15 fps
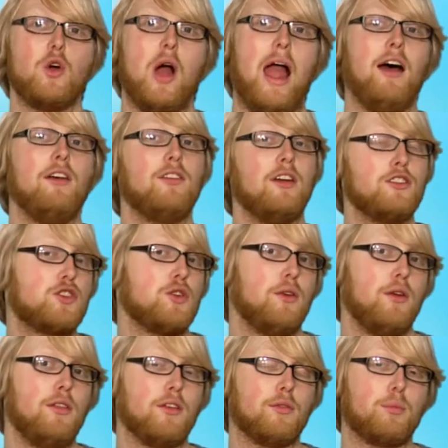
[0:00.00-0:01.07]
as I show
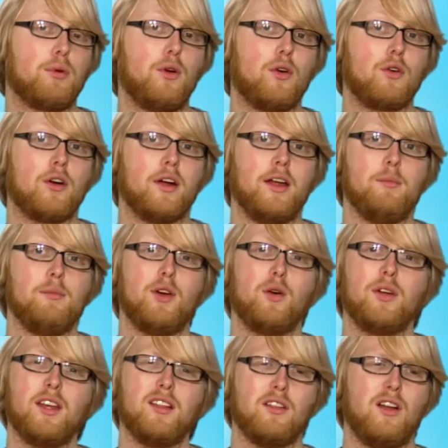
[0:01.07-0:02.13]
you this program,
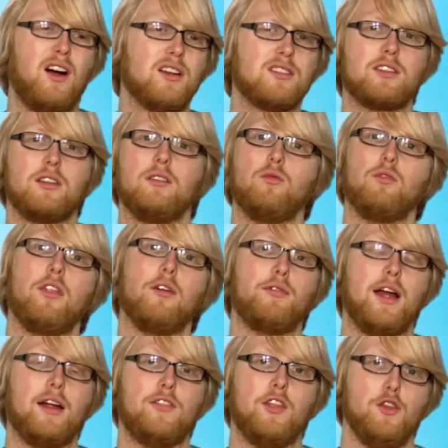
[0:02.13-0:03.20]
don't get lost in the
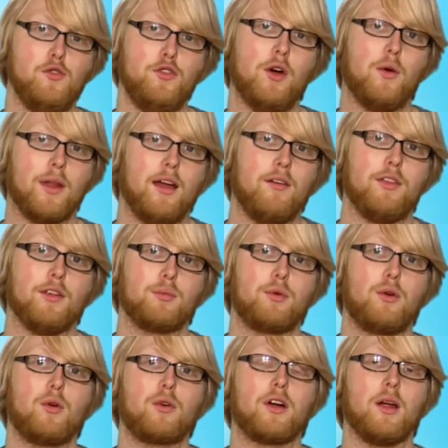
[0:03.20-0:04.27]
fact that you don't have this
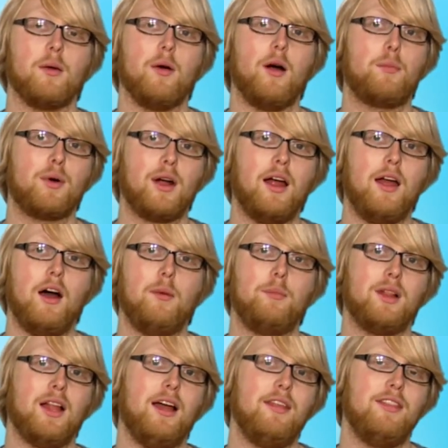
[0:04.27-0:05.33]
program.
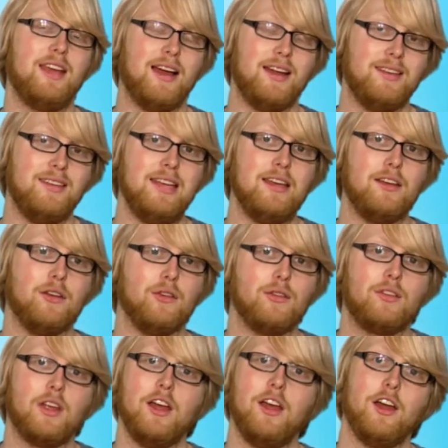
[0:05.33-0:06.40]
Apply the
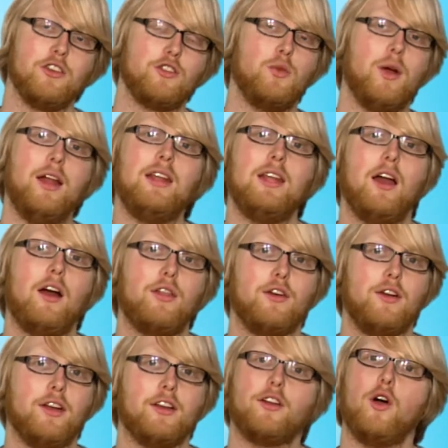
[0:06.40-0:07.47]
ideas to any
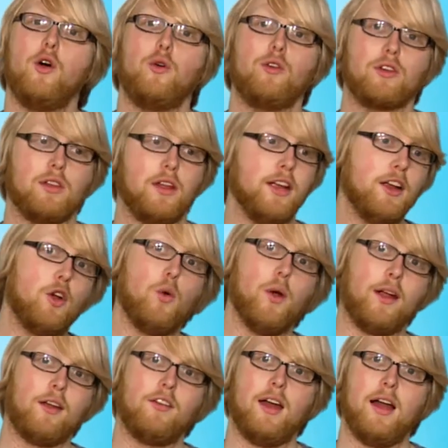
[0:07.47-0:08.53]
other encoder like
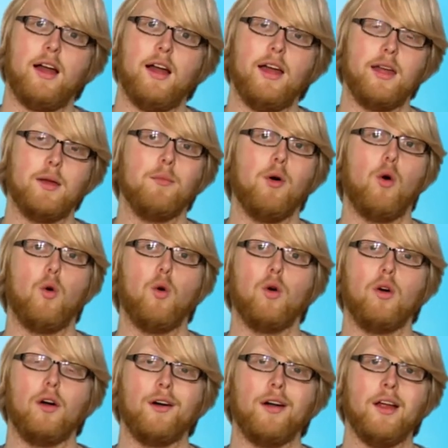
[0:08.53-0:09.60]
QuickTime,
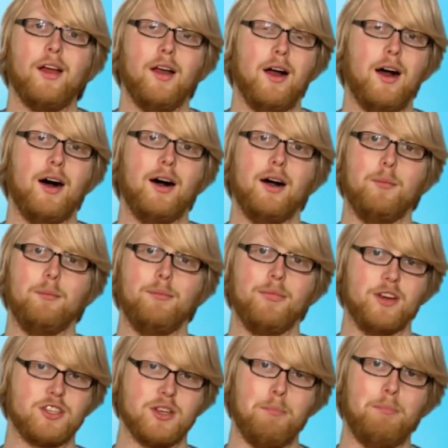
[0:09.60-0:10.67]
or
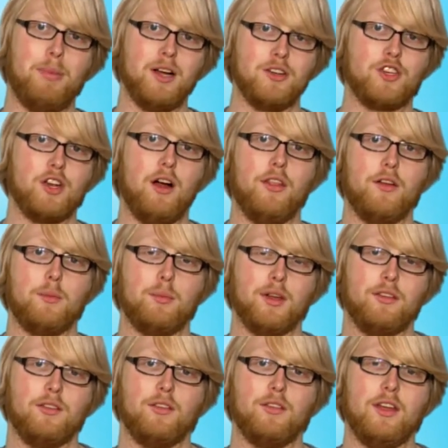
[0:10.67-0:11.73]
there's a bunch of other
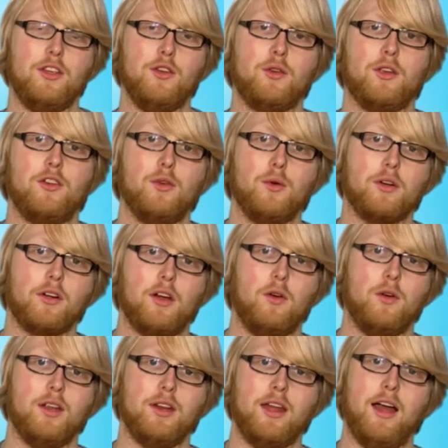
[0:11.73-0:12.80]
places that you can do
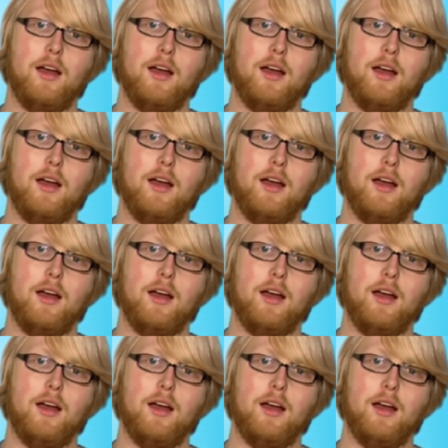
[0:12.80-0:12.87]
encoding.